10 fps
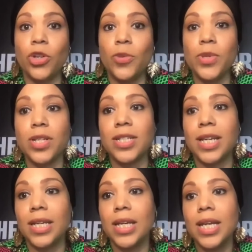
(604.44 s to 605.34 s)

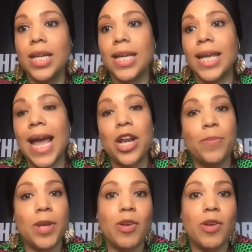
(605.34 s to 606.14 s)
community. Can it be